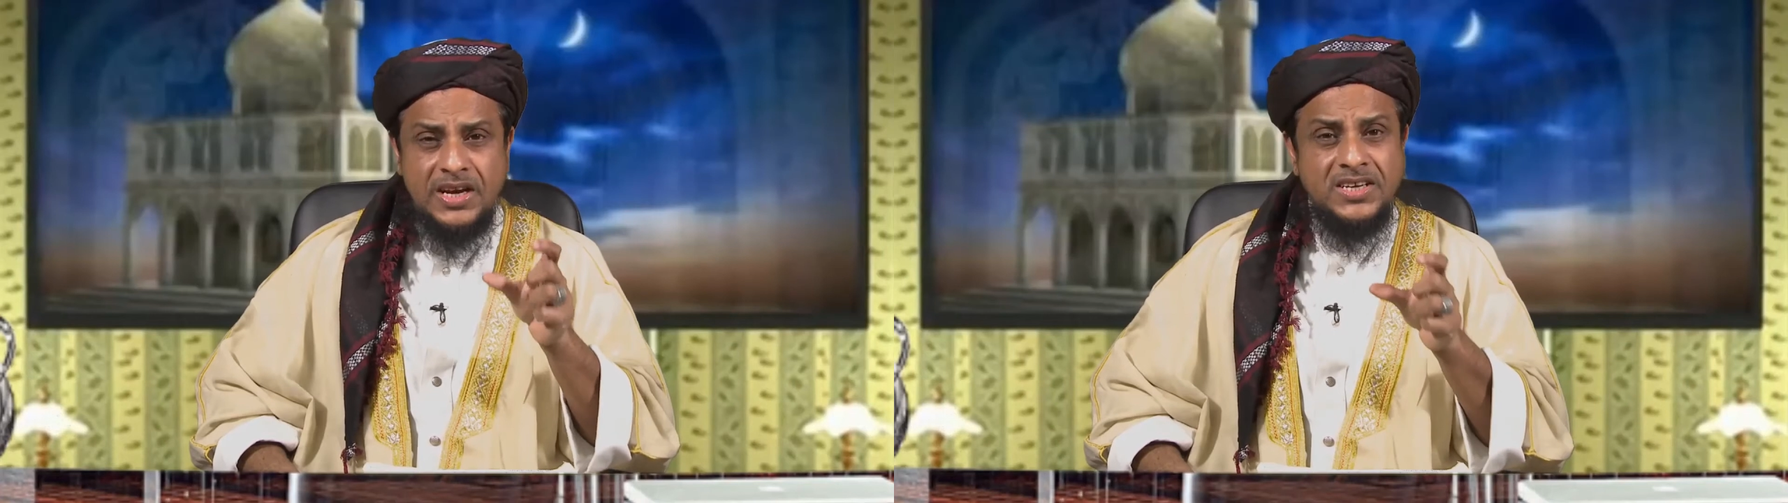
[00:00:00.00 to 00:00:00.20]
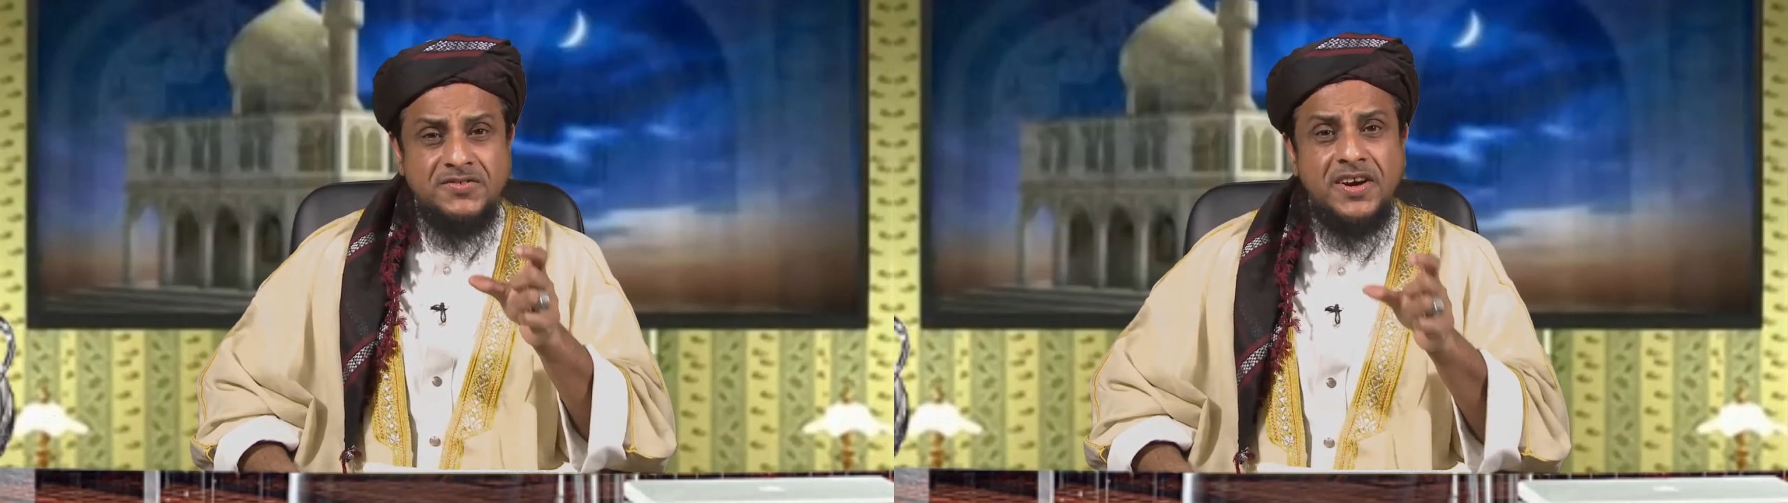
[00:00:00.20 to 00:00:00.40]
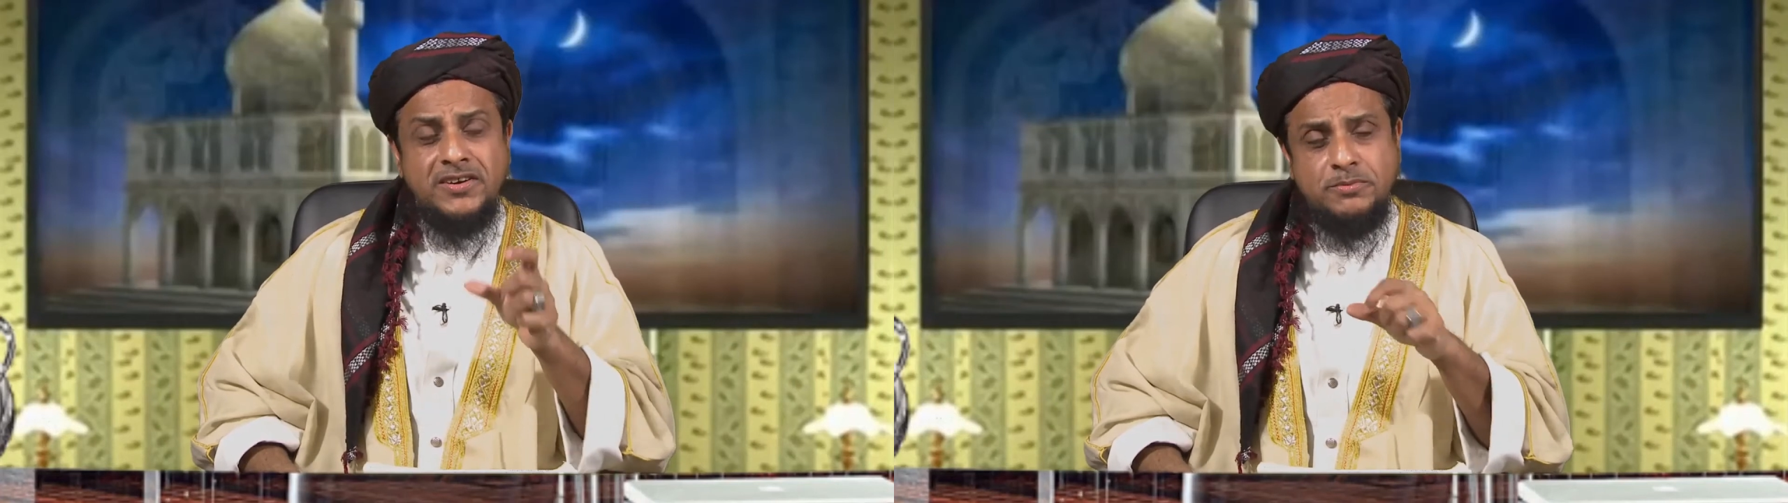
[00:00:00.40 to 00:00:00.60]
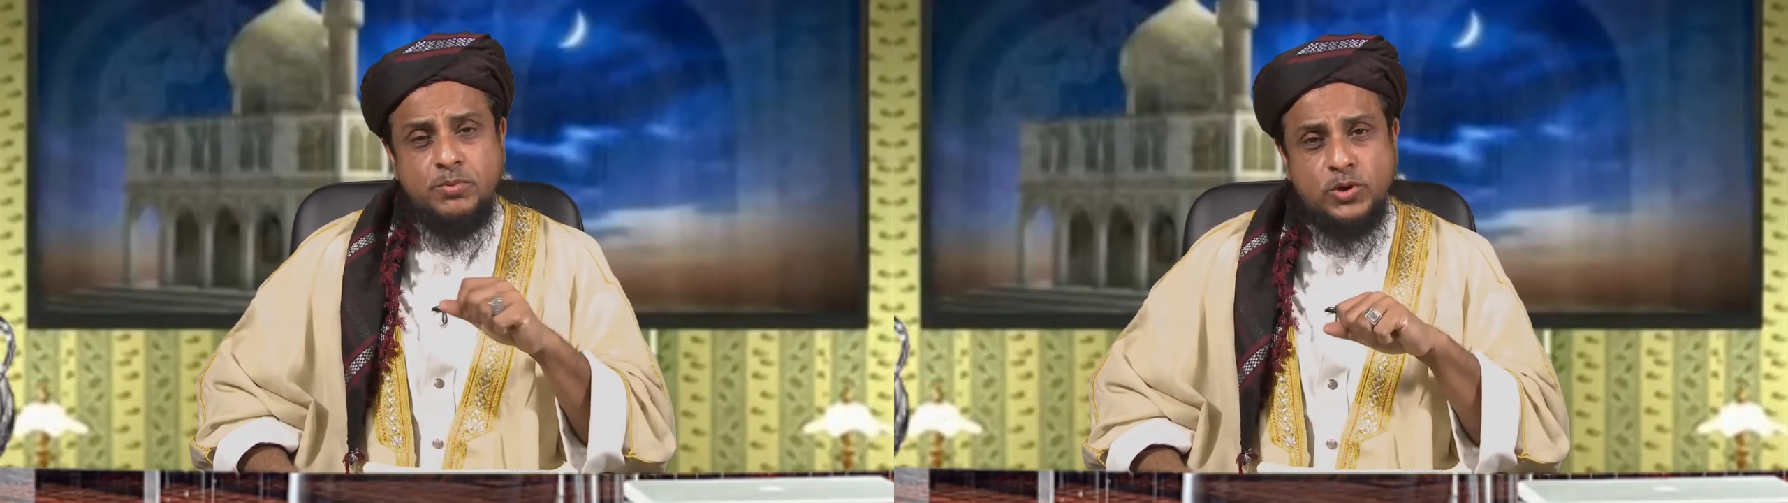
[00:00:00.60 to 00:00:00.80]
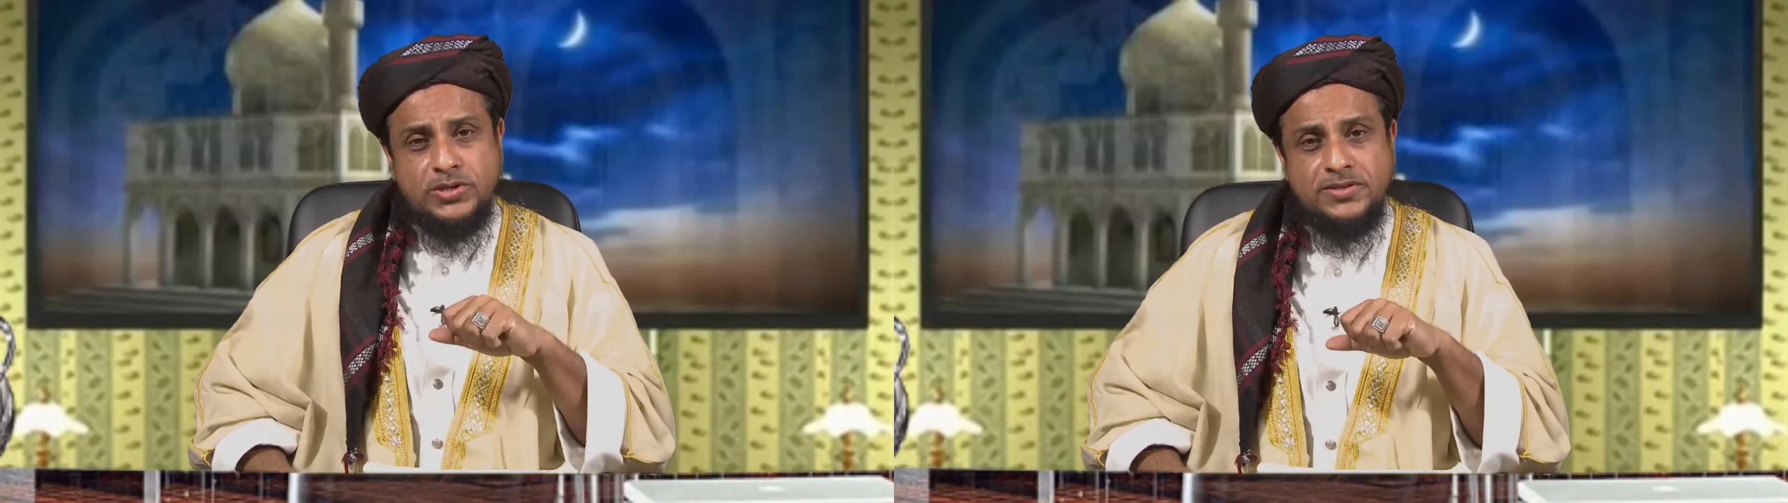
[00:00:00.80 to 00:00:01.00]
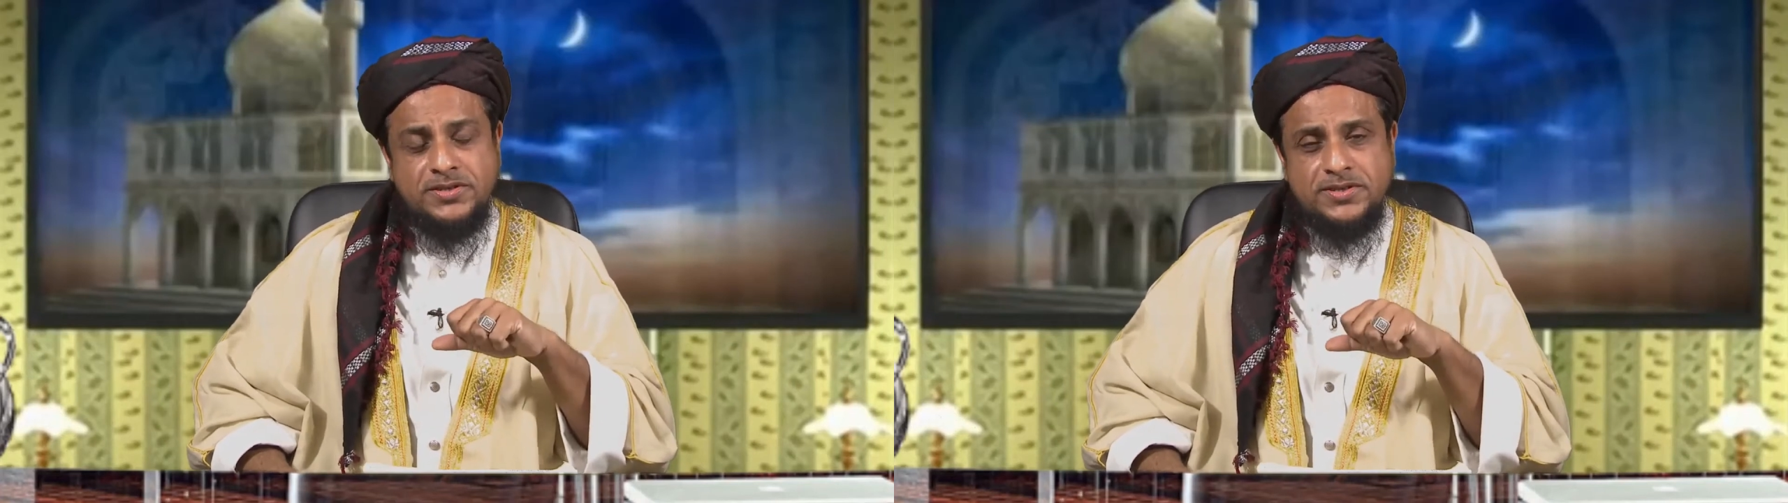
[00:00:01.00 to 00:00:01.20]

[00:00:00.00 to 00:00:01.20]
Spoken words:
is very important.